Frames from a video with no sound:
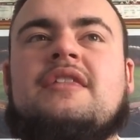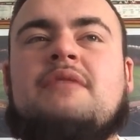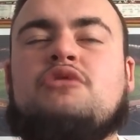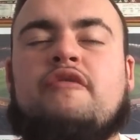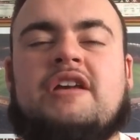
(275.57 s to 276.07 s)

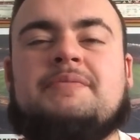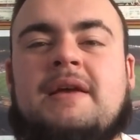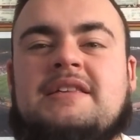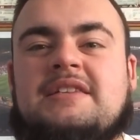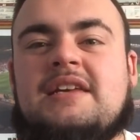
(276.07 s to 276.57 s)
them sort of
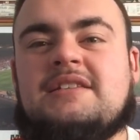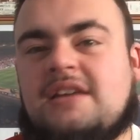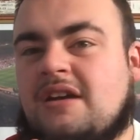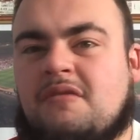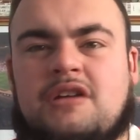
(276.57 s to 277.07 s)
expenses,
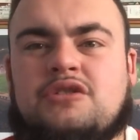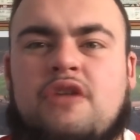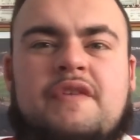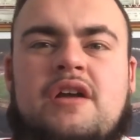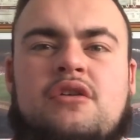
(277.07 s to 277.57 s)
well, it's
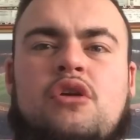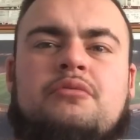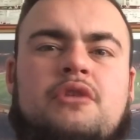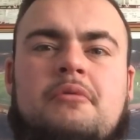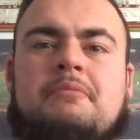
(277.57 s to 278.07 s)
all fairly
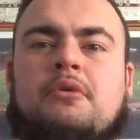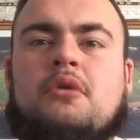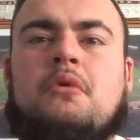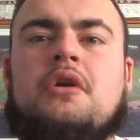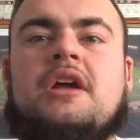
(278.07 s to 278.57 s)
good. You know what I mean?
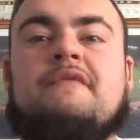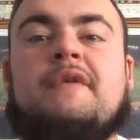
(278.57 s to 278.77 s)
Borough won.